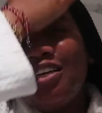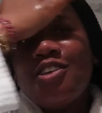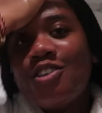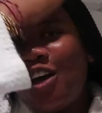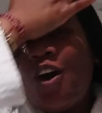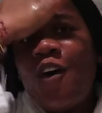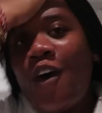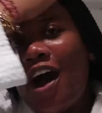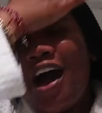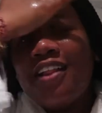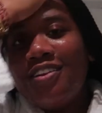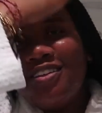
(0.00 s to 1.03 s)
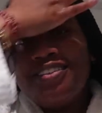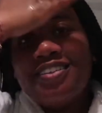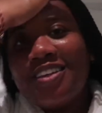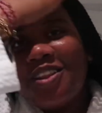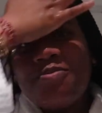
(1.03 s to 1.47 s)
So I literally
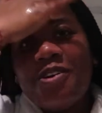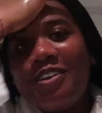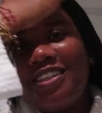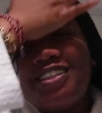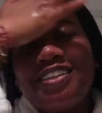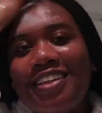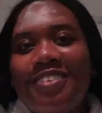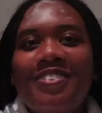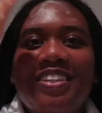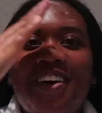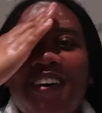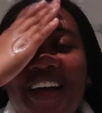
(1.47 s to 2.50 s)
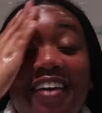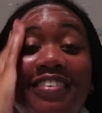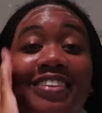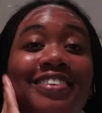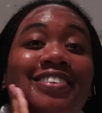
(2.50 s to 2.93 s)
sing the Moesha theme song
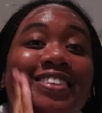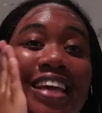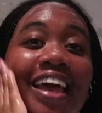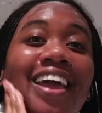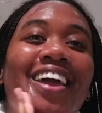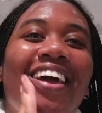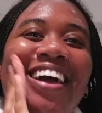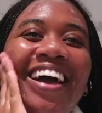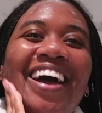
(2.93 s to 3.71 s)
every single day,